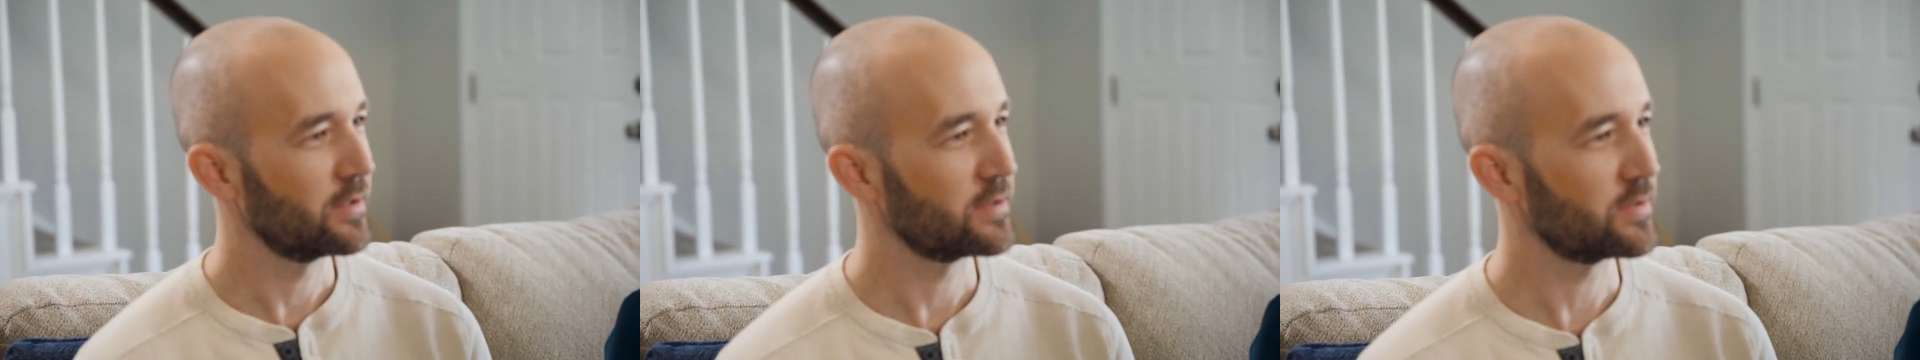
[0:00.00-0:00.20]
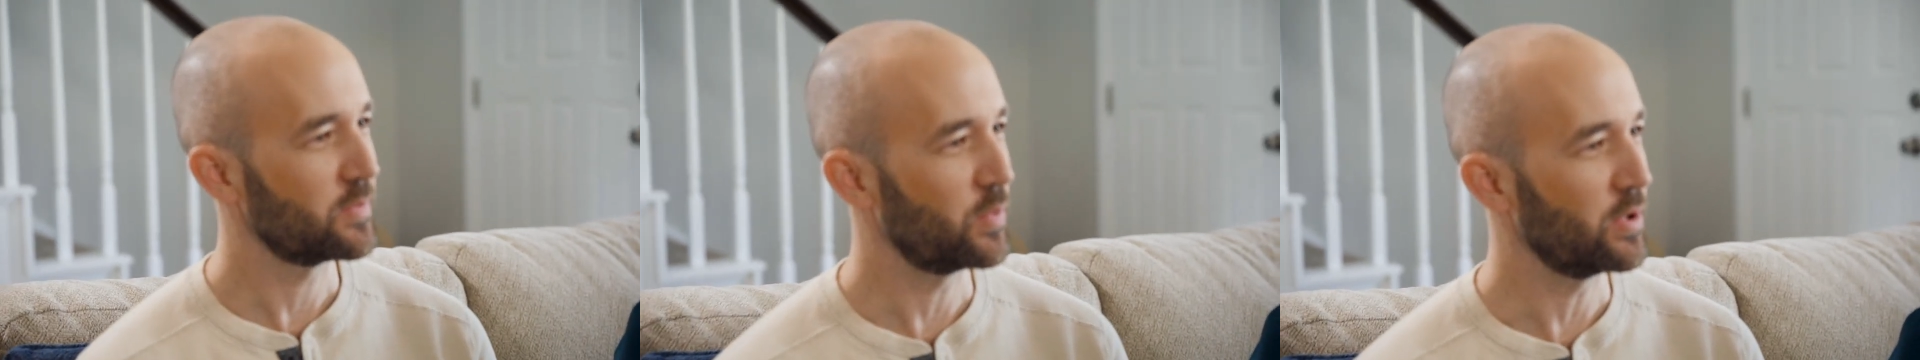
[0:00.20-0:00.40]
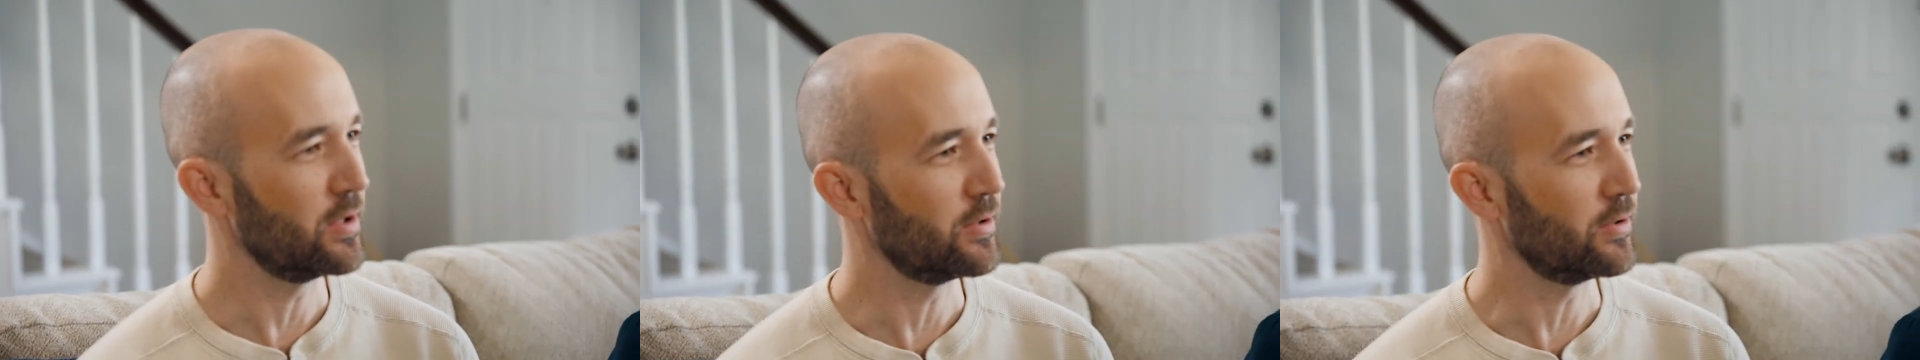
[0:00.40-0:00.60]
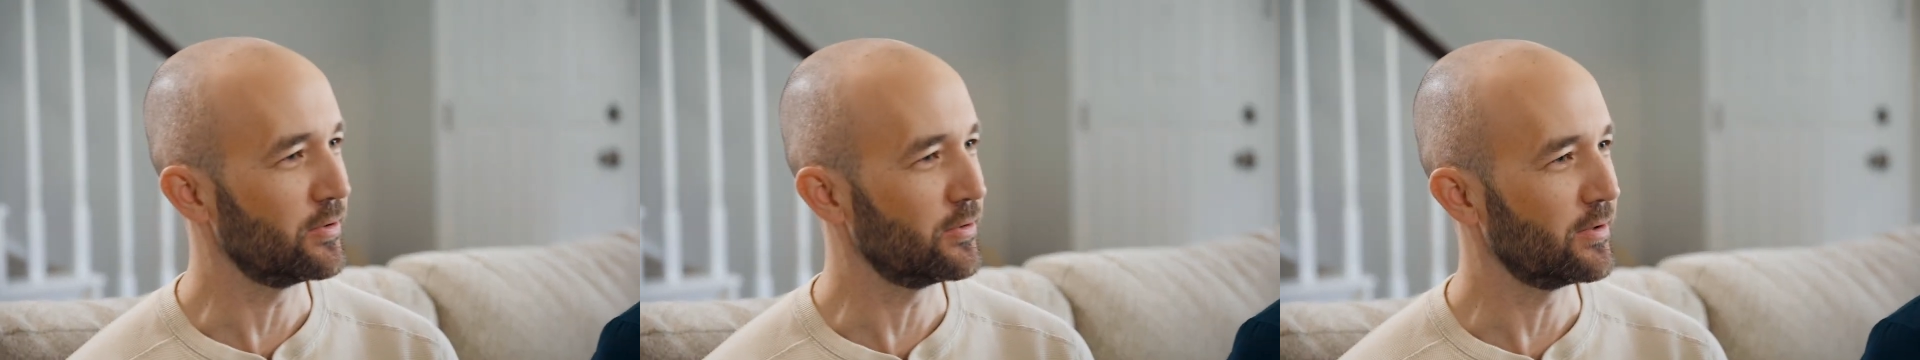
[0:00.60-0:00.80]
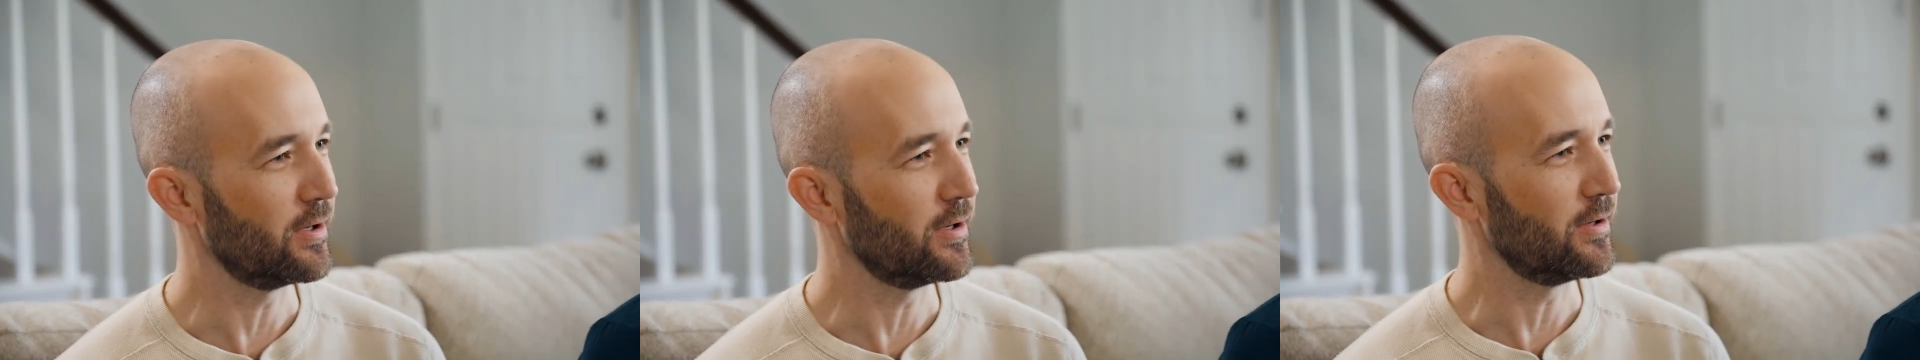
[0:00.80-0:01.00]

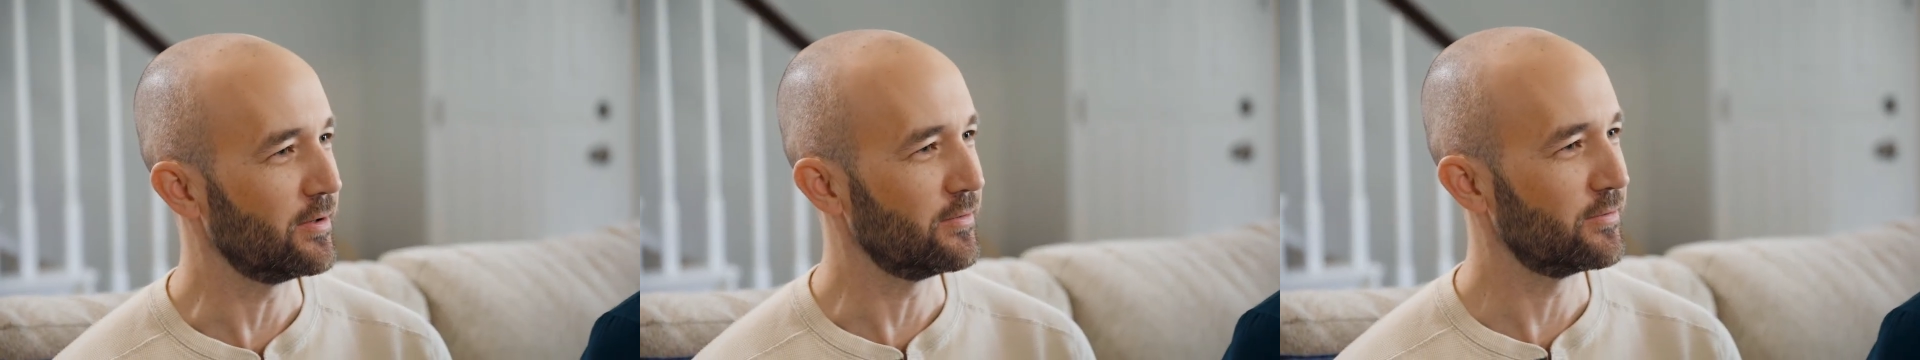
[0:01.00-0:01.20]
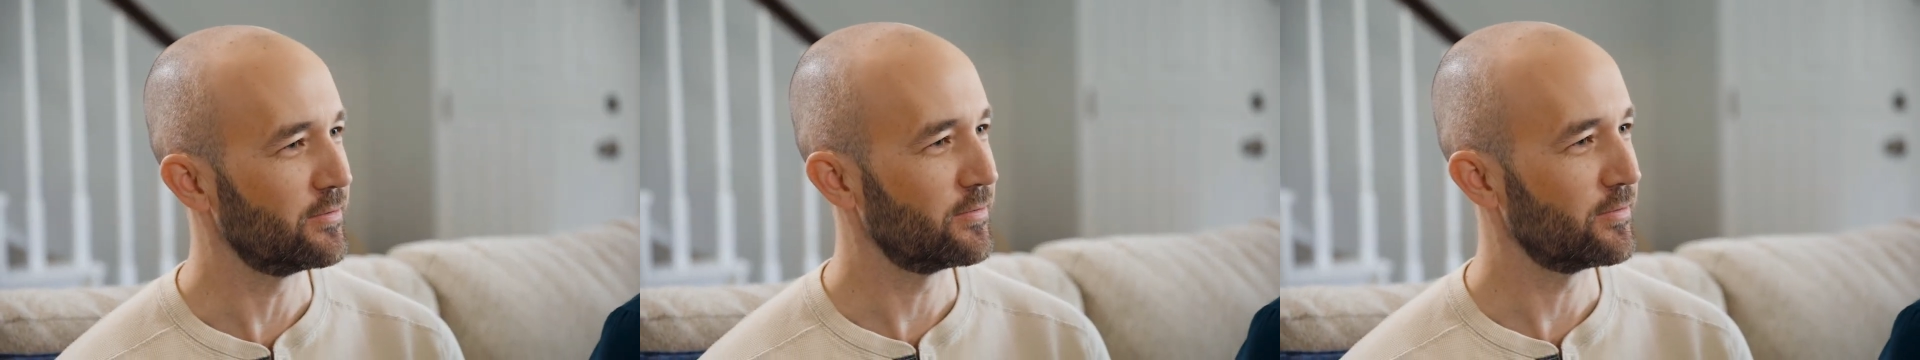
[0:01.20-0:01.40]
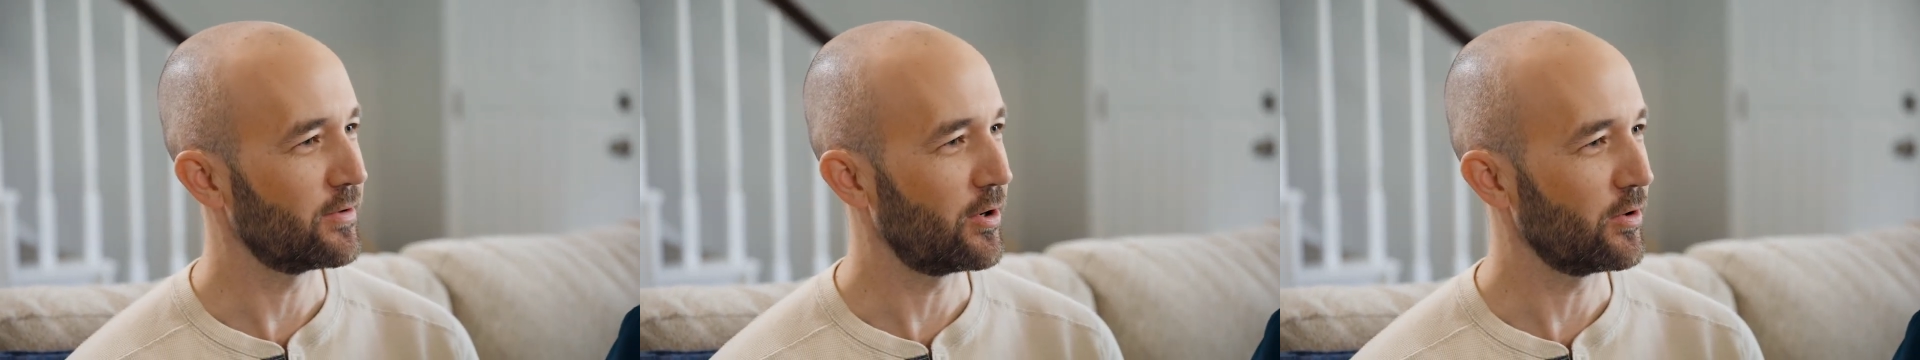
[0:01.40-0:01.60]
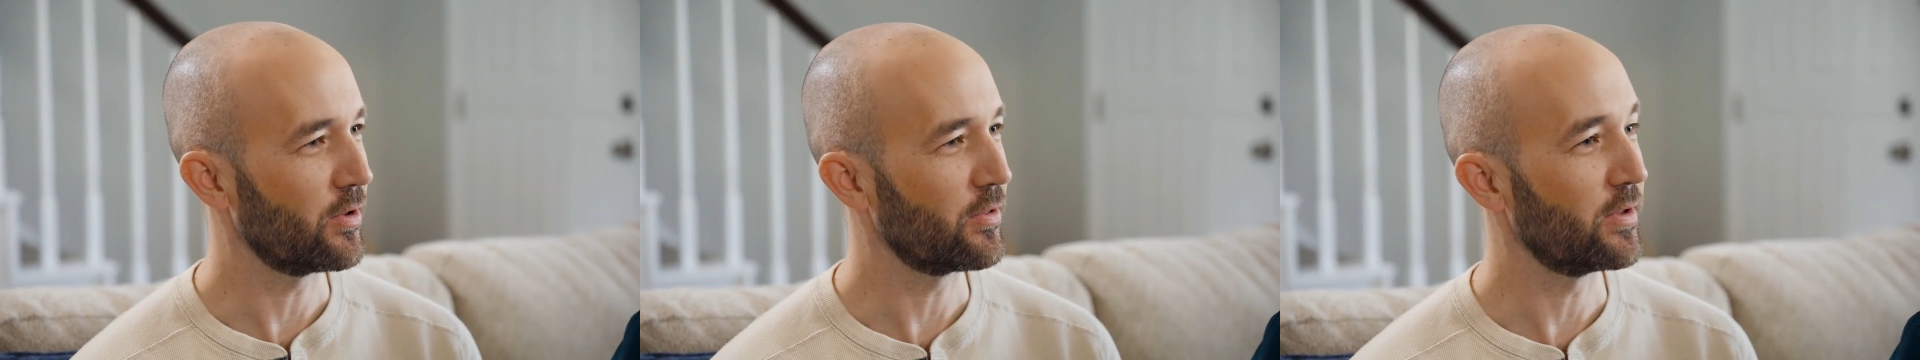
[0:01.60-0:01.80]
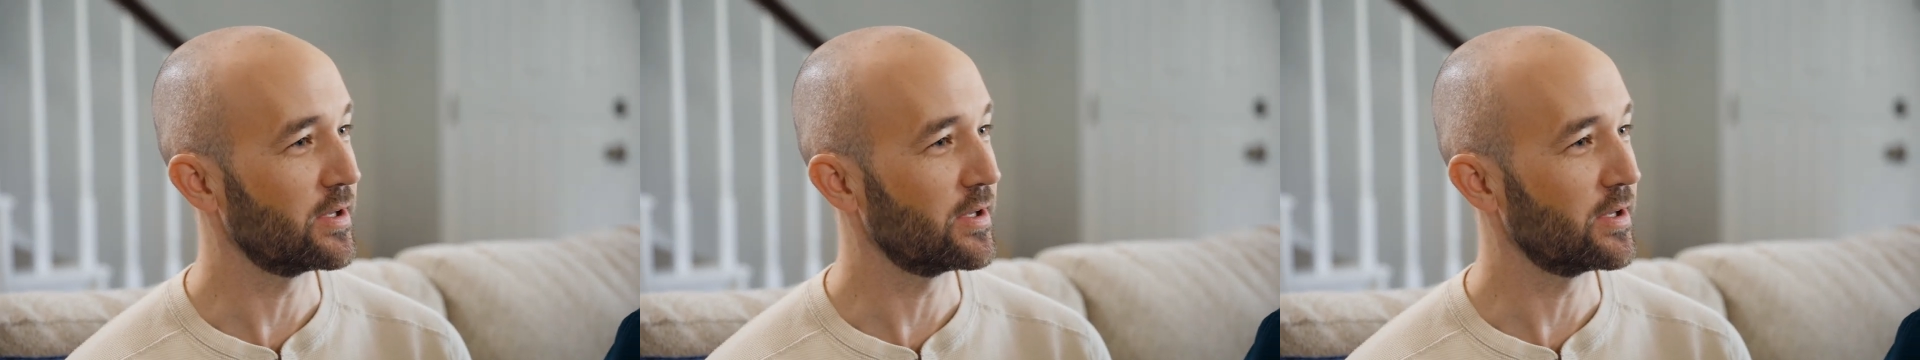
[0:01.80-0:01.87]
spiel of all the